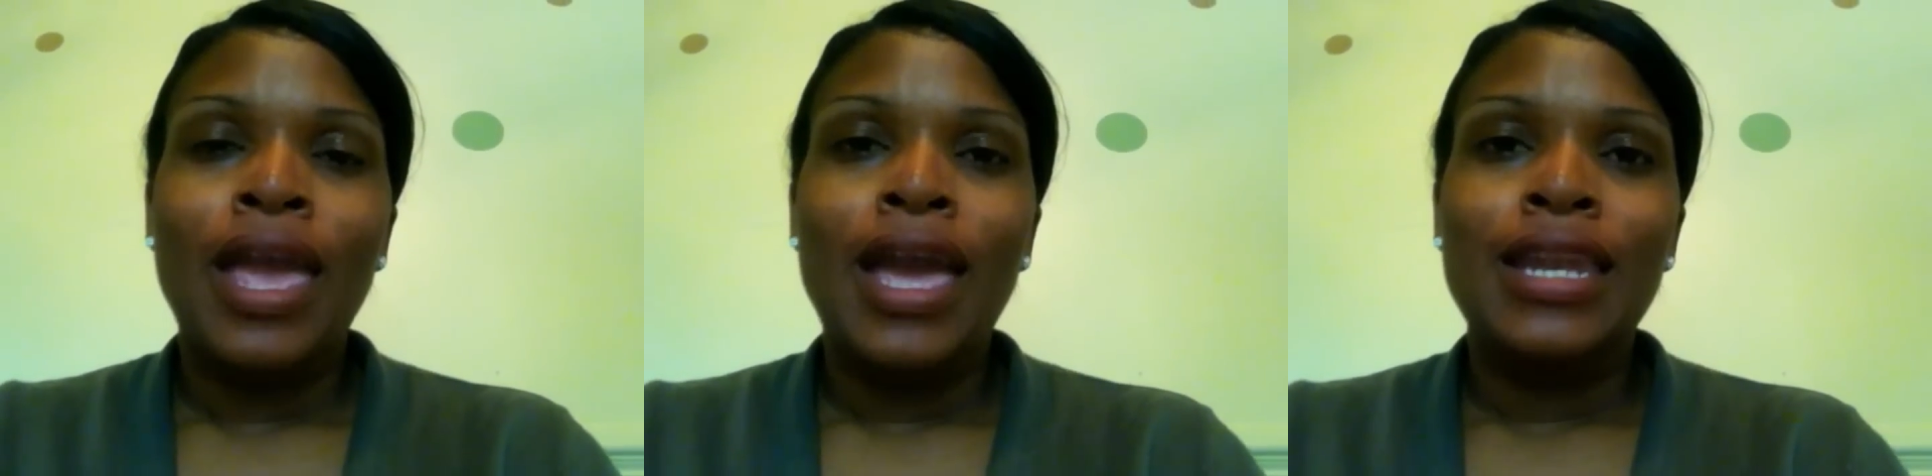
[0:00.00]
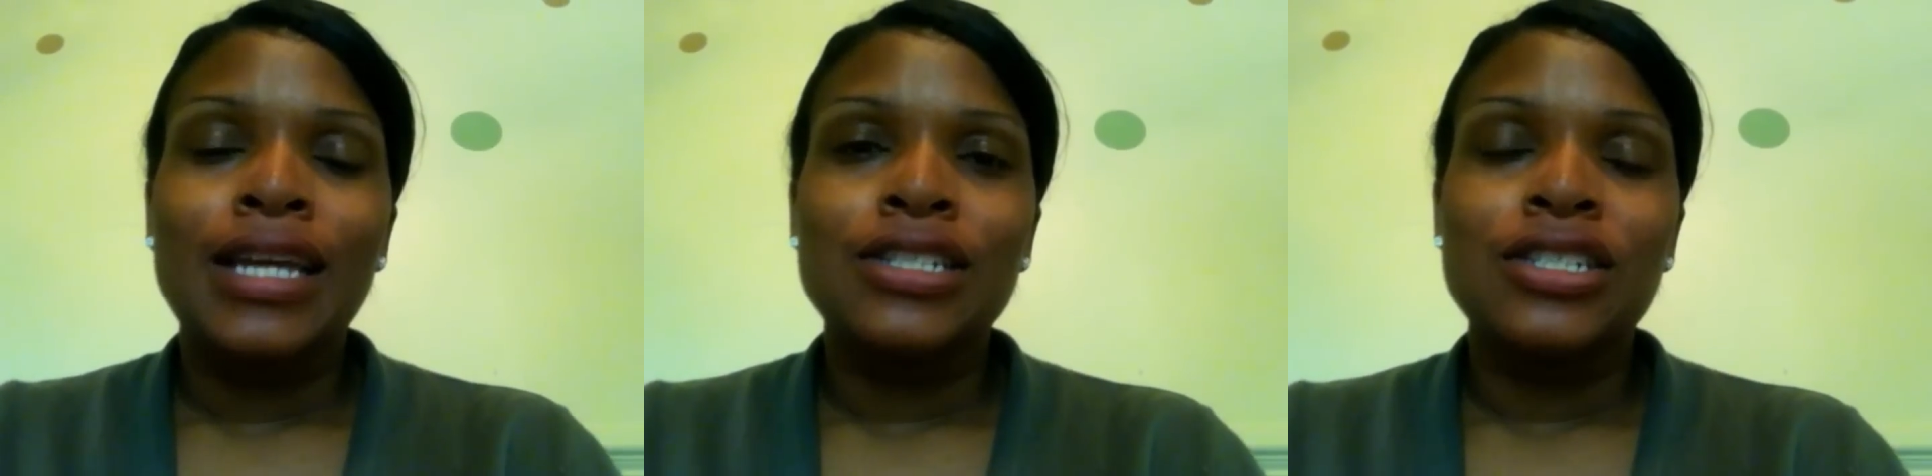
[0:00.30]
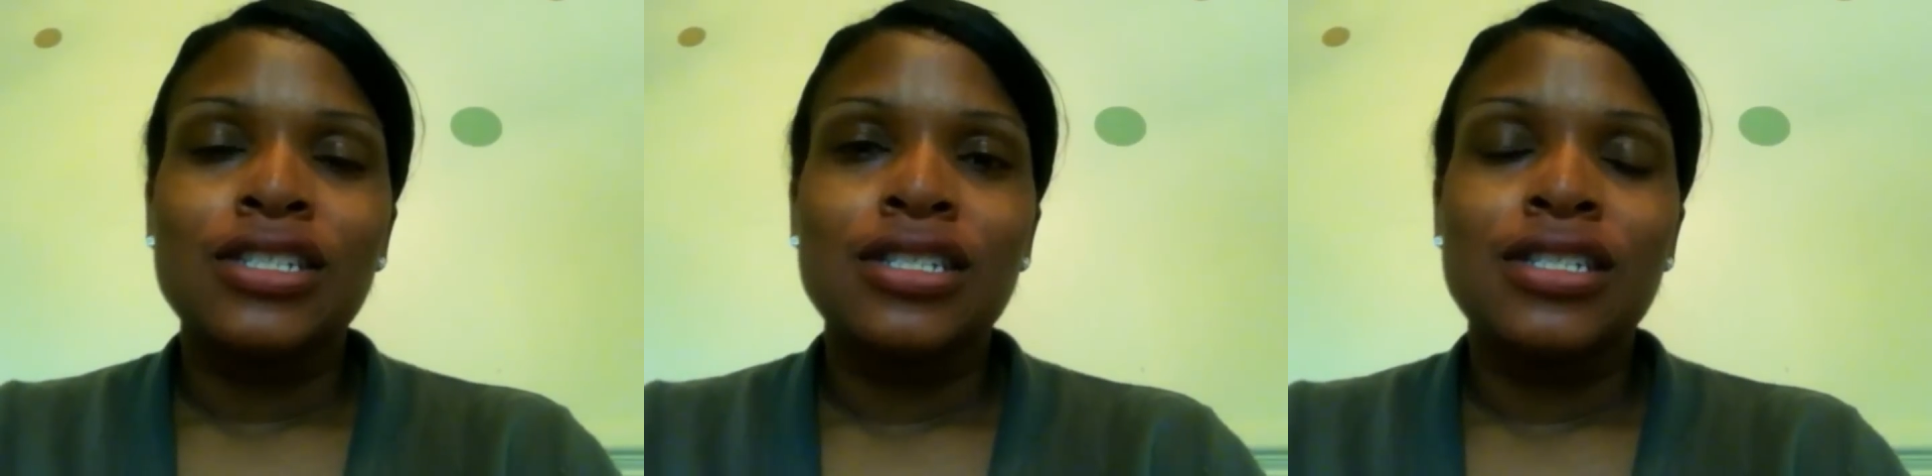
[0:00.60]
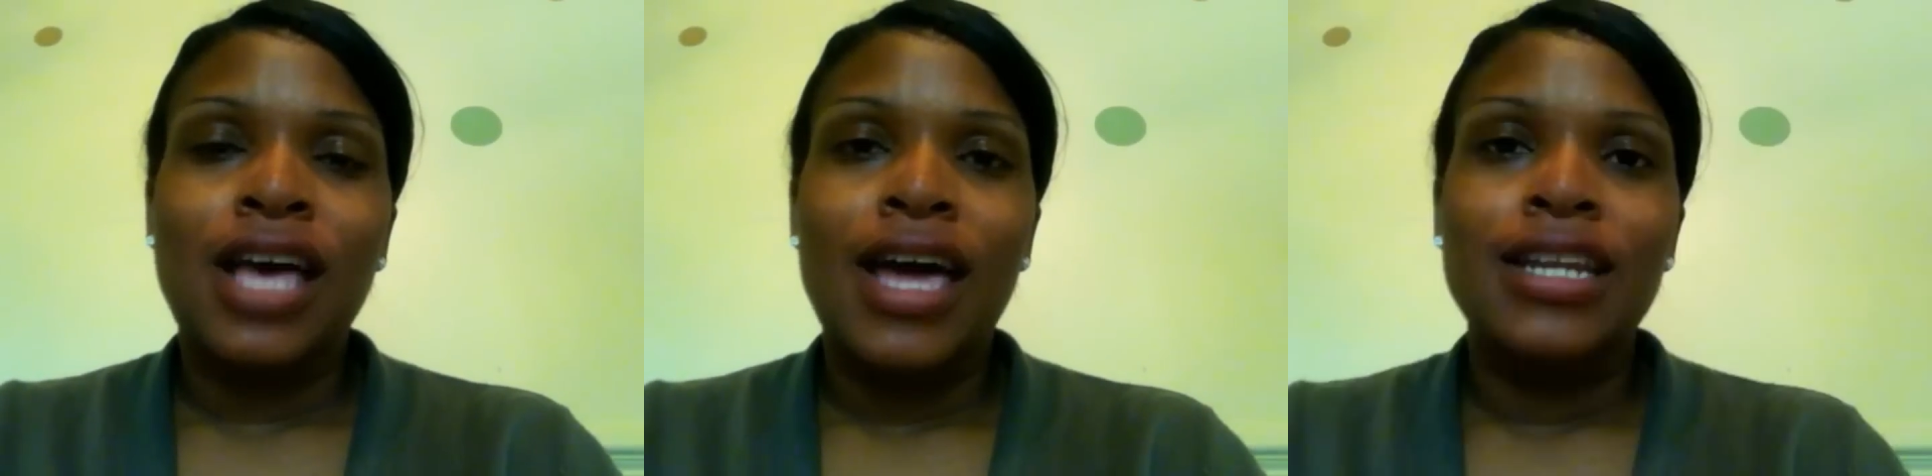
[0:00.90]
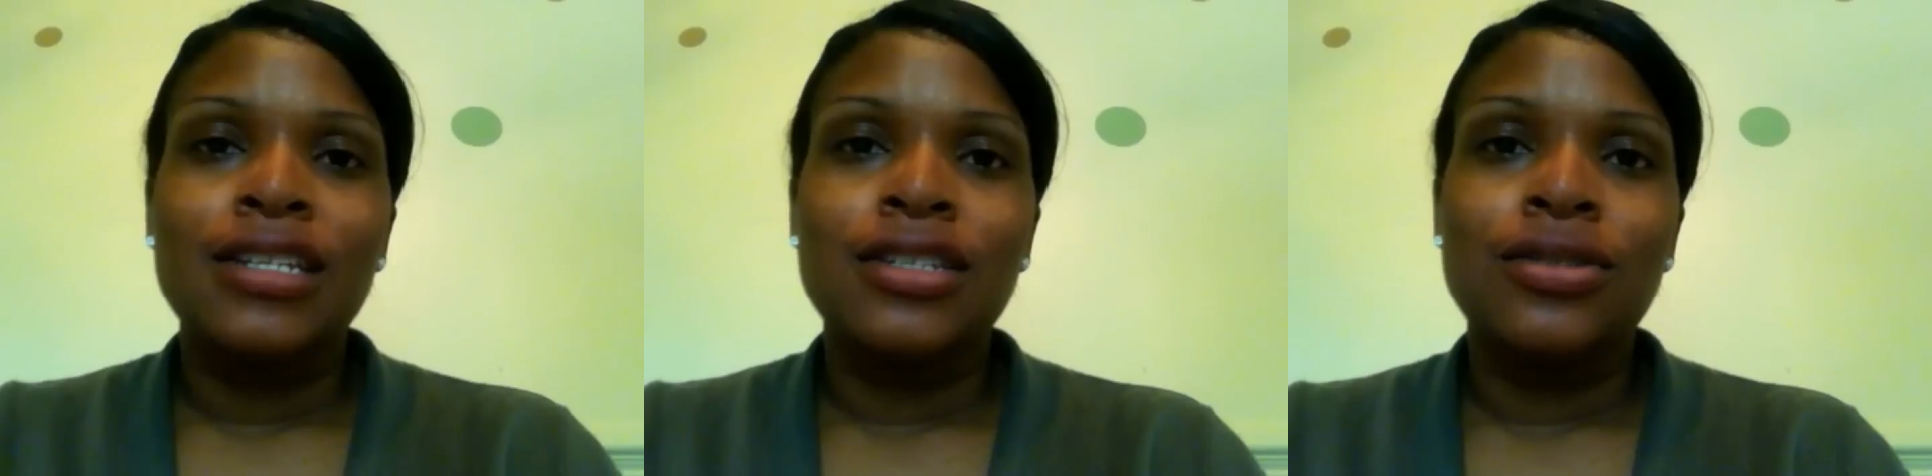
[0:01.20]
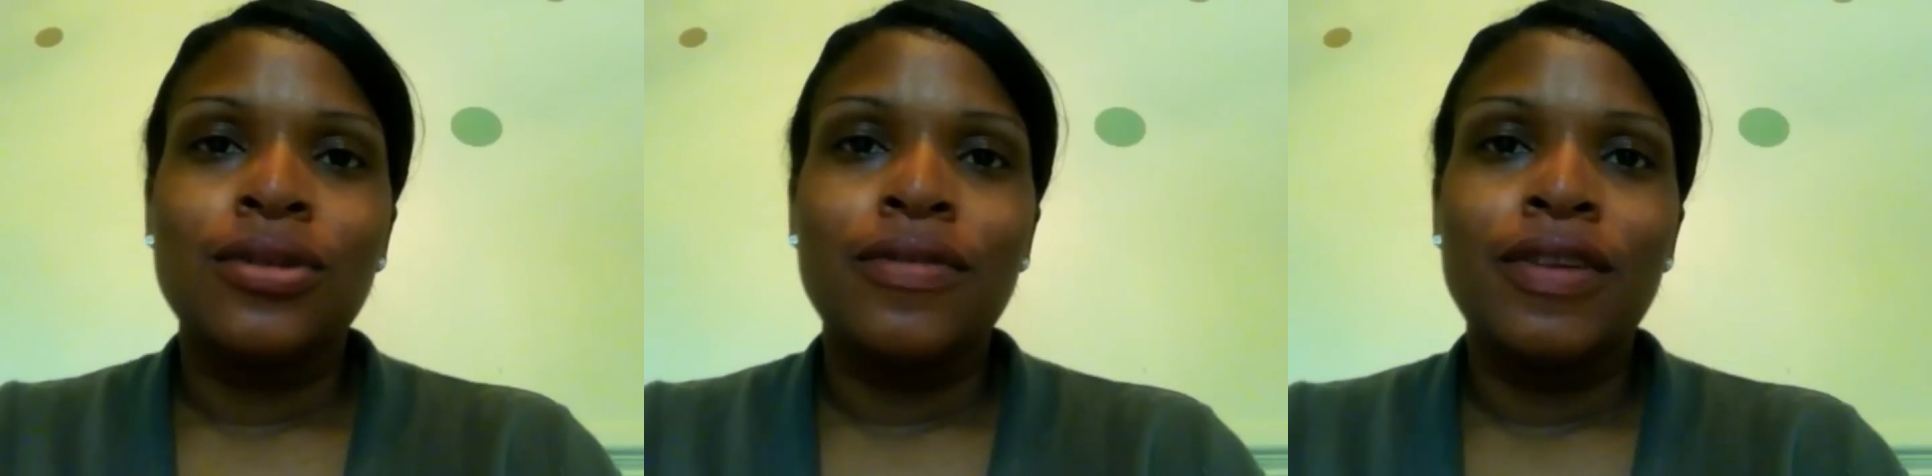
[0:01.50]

and I just decided to do a